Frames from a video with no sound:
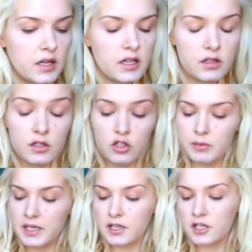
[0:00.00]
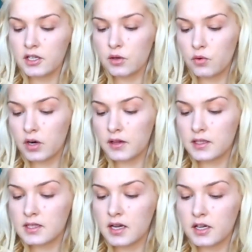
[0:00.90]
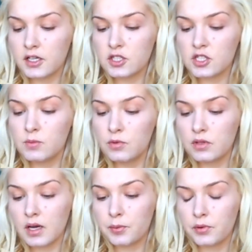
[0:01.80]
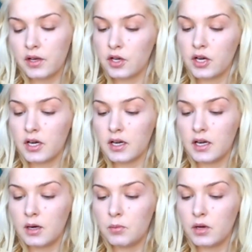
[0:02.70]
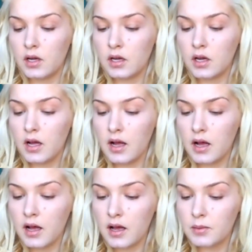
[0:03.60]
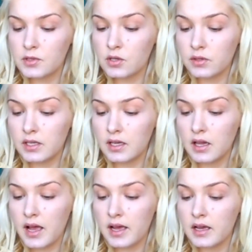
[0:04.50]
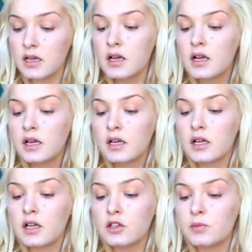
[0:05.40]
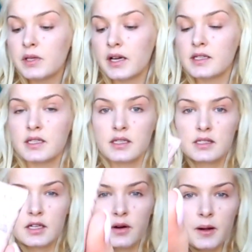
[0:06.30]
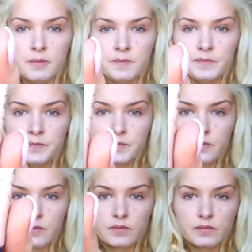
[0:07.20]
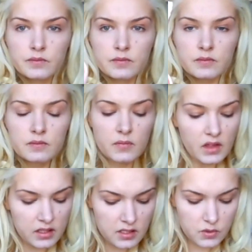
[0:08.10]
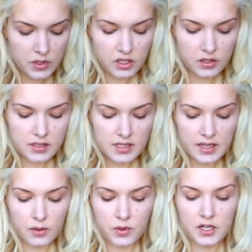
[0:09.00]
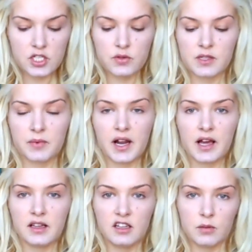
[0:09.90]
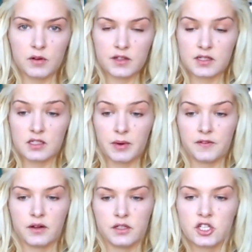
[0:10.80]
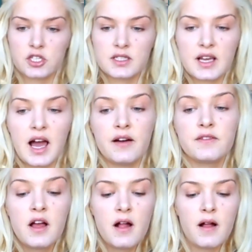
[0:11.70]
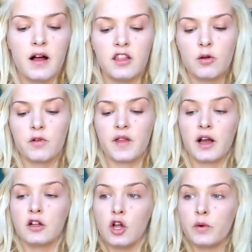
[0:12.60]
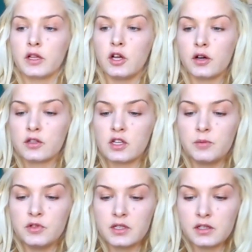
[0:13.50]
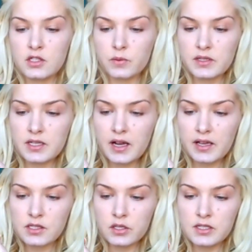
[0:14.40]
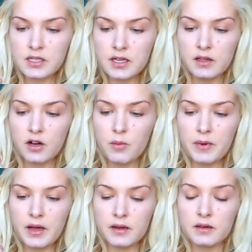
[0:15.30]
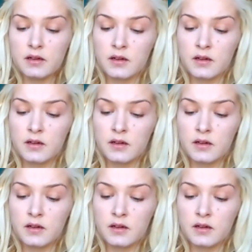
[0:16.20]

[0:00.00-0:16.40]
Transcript: Illuminator, or the Tarte Smooth Operator Amazonian Clay Illuminizing Serum. This is what it looks like, and what I do is I'm going to add a little bit of this into my foundation to have a little bit of that glowy look. So I'm using this one today. So I just take a little bit.